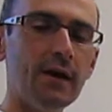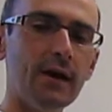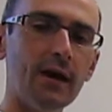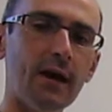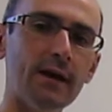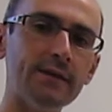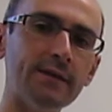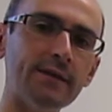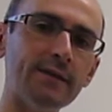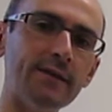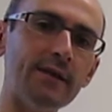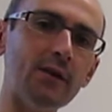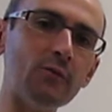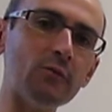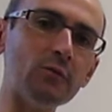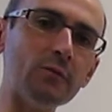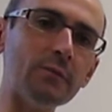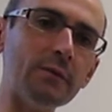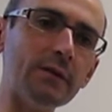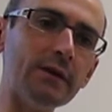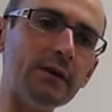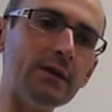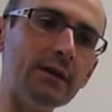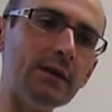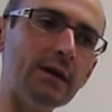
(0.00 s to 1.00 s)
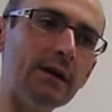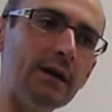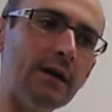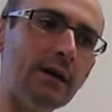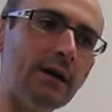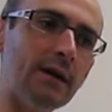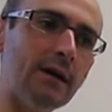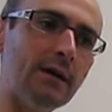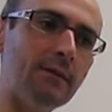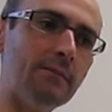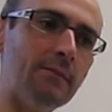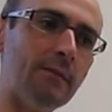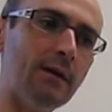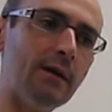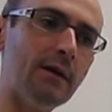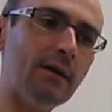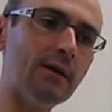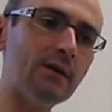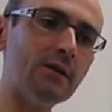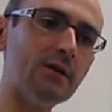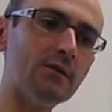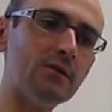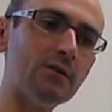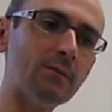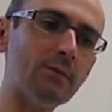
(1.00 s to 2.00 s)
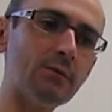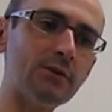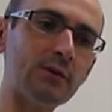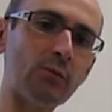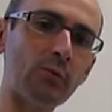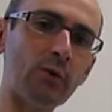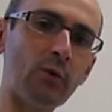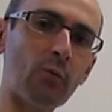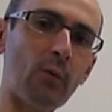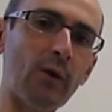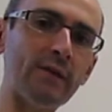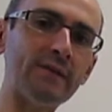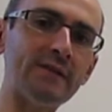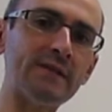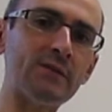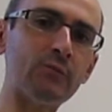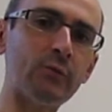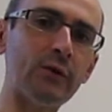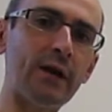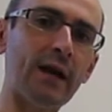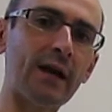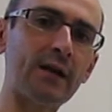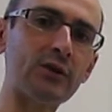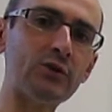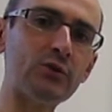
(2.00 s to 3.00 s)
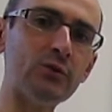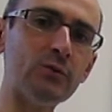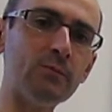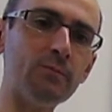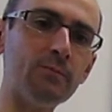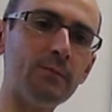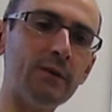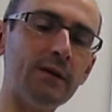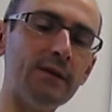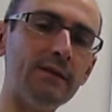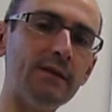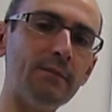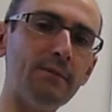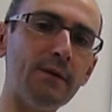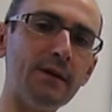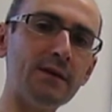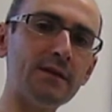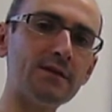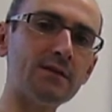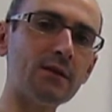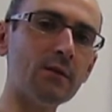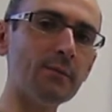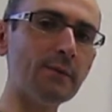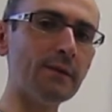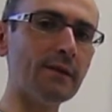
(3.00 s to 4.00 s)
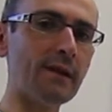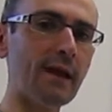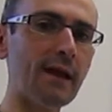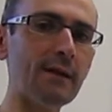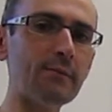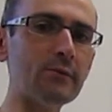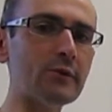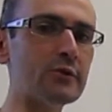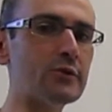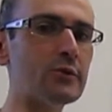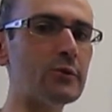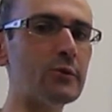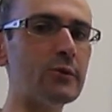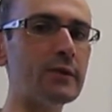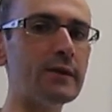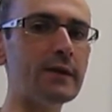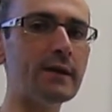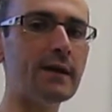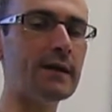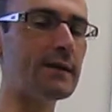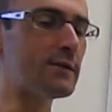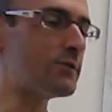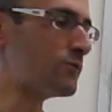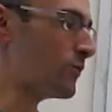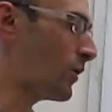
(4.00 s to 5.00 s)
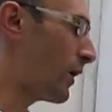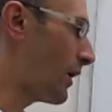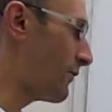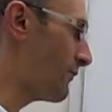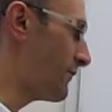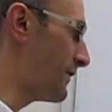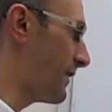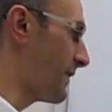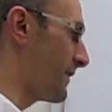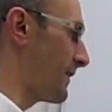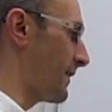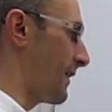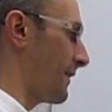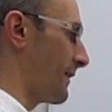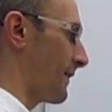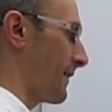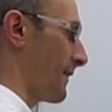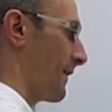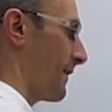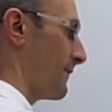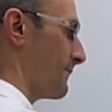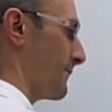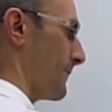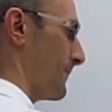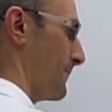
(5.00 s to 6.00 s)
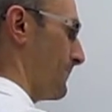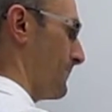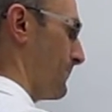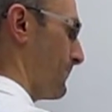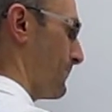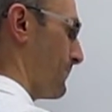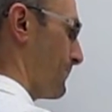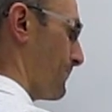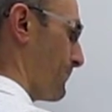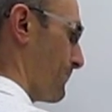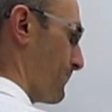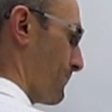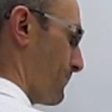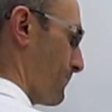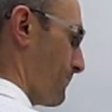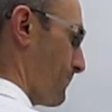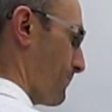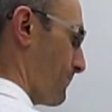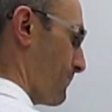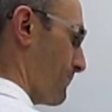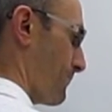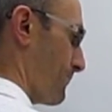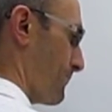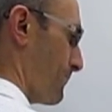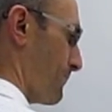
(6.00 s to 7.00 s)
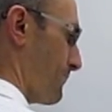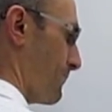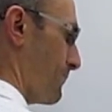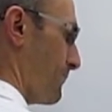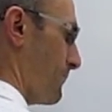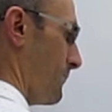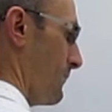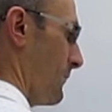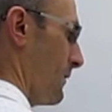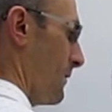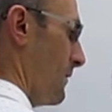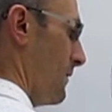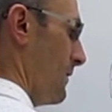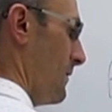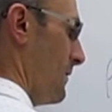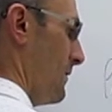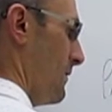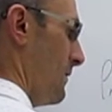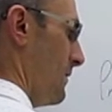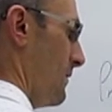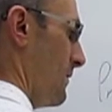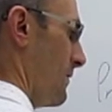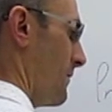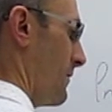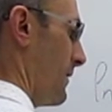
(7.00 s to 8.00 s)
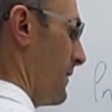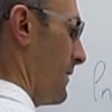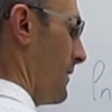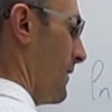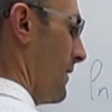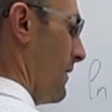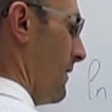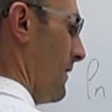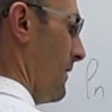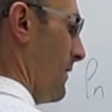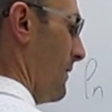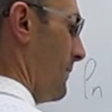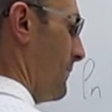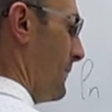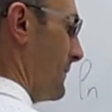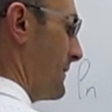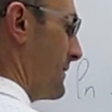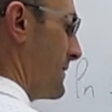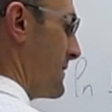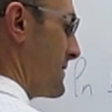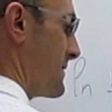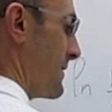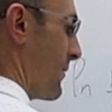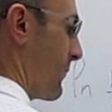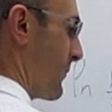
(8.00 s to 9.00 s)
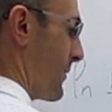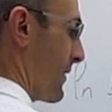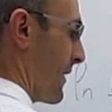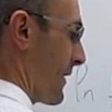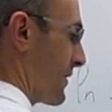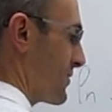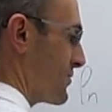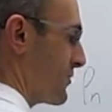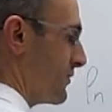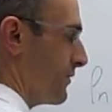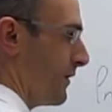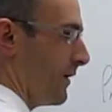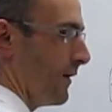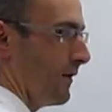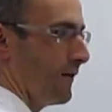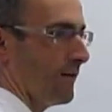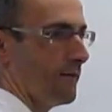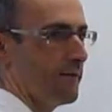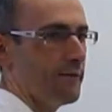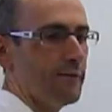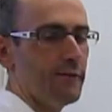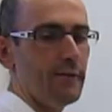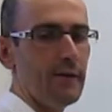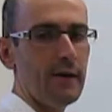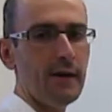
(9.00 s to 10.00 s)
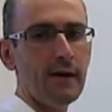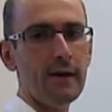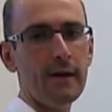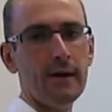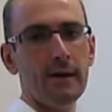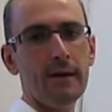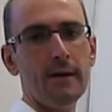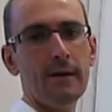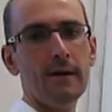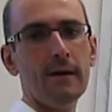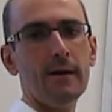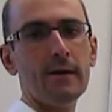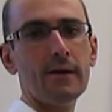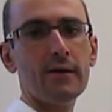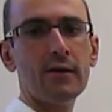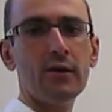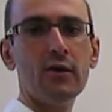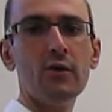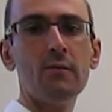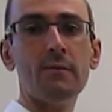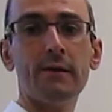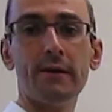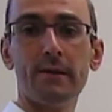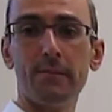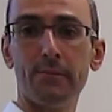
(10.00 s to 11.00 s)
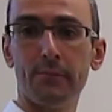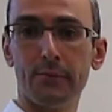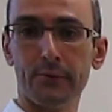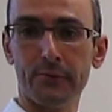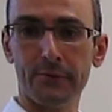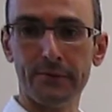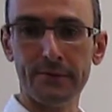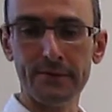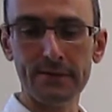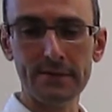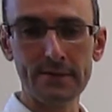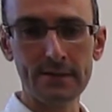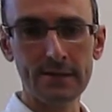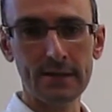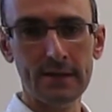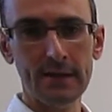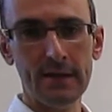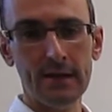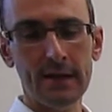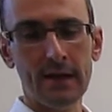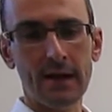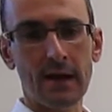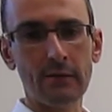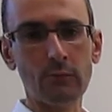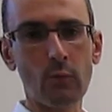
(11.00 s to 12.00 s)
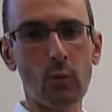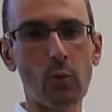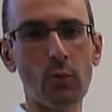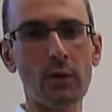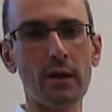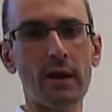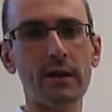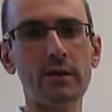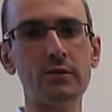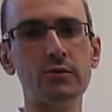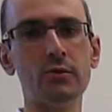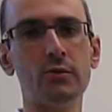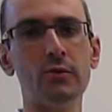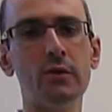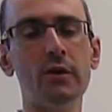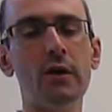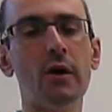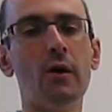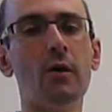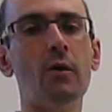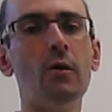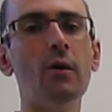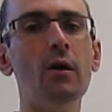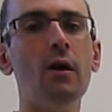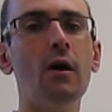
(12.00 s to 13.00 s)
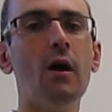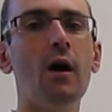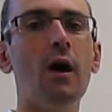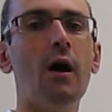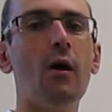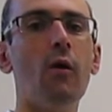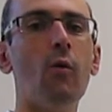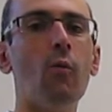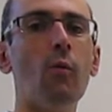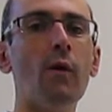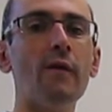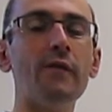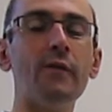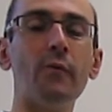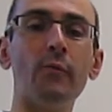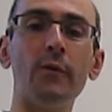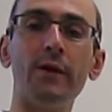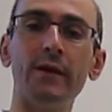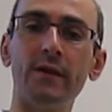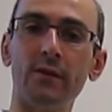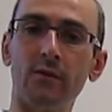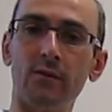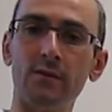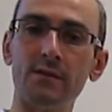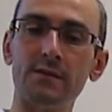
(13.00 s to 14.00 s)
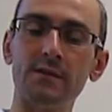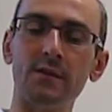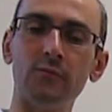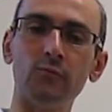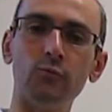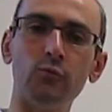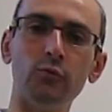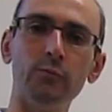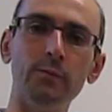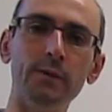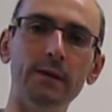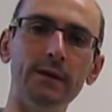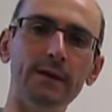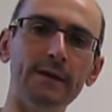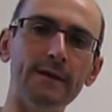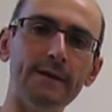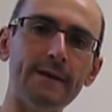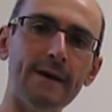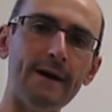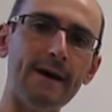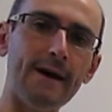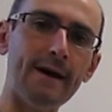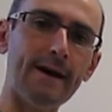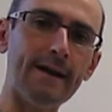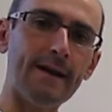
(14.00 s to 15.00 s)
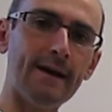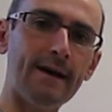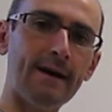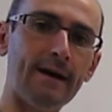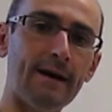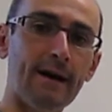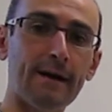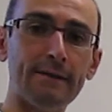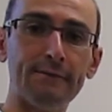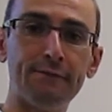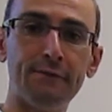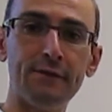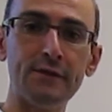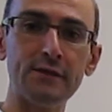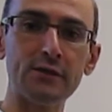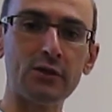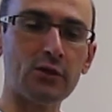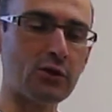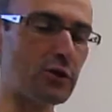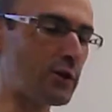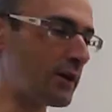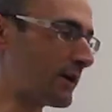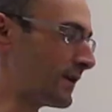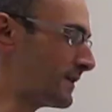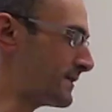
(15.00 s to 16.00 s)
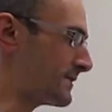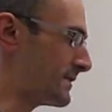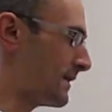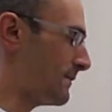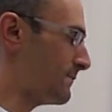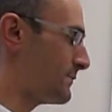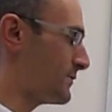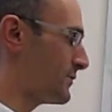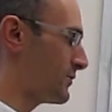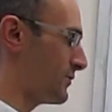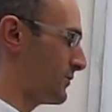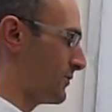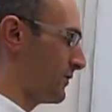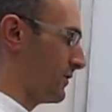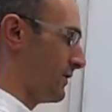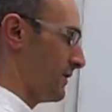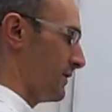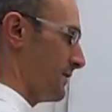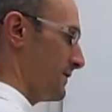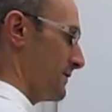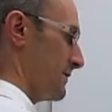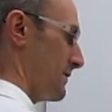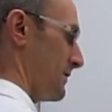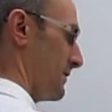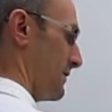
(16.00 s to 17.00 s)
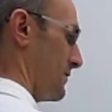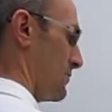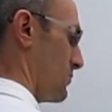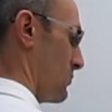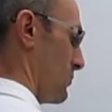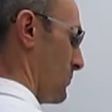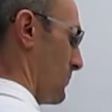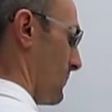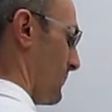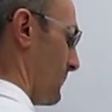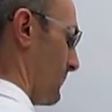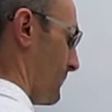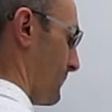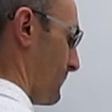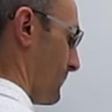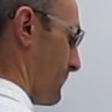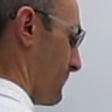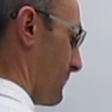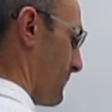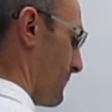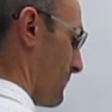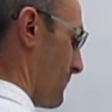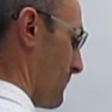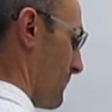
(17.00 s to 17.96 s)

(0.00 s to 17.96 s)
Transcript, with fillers: And the idea would be, uh, uh, suppose that we run this reaction in the bench top in the laboratory at 298 Kelvin, all right? But this is a reaction of uh, human importance, and we would like to know what the rate constant would be at, a, at physiological temperature, T2. All